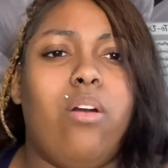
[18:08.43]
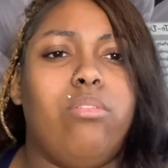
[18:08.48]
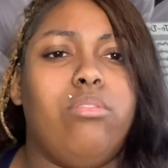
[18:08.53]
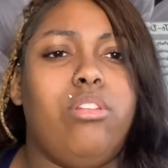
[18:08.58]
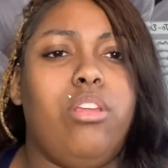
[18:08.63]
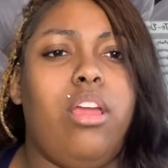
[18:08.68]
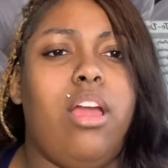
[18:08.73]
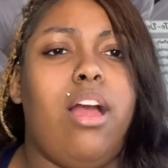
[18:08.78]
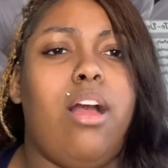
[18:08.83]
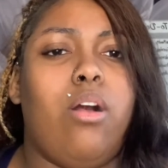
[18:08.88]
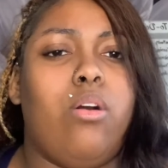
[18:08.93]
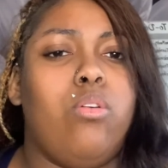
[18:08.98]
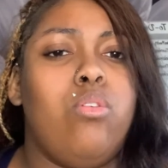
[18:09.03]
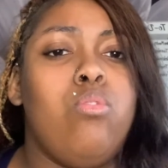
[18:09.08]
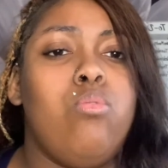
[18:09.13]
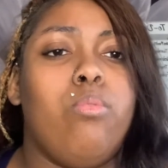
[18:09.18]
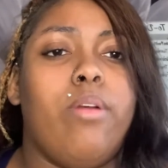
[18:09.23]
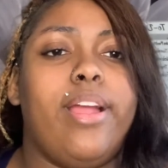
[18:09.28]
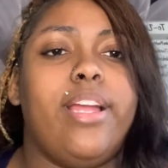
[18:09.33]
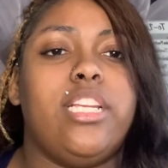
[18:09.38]
do y'all,
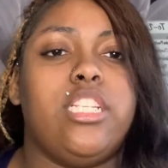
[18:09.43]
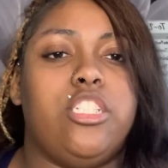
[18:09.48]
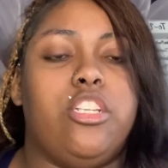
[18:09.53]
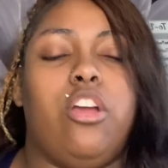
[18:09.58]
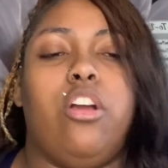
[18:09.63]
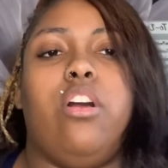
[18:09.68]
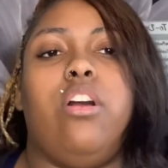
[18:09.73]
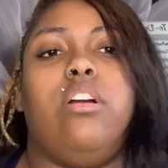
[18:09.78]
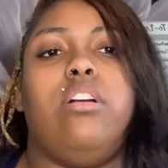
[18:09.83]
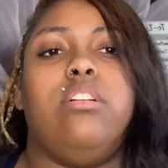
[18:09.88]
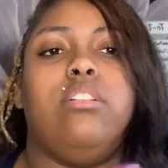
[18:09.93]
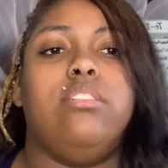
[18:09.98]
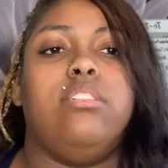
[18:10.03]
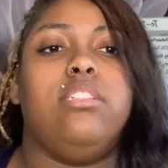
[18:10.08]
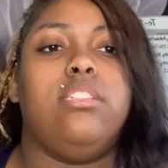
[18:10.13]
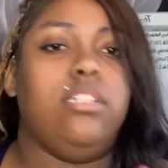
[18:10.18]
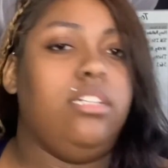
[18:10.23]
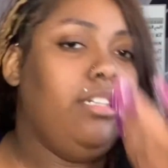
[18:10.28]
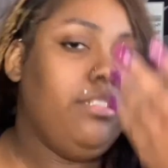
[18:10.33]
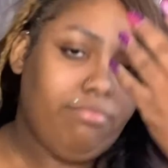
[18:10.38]
who raised y'all?
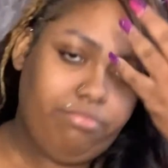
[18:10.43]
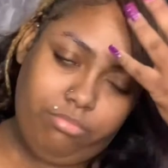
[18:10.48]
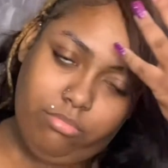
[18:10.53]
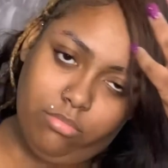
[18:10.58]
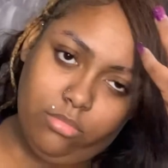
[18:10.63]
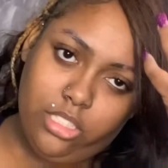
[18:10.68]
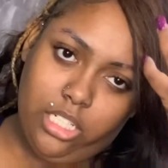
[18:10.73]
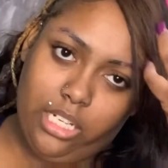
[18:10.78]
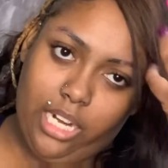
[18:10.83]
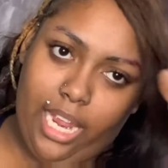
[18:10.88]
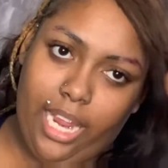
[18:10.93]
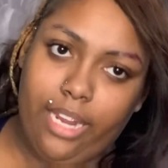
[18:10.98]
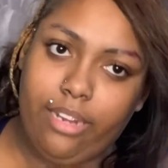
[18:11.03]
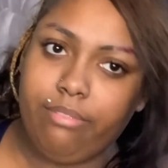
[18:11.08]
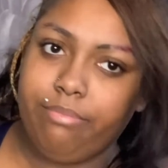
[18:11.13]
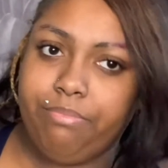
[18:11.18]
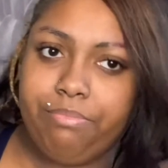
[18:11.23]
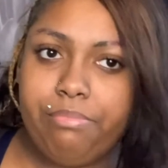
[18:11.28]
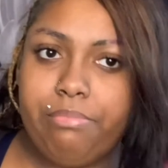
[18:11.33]
Like,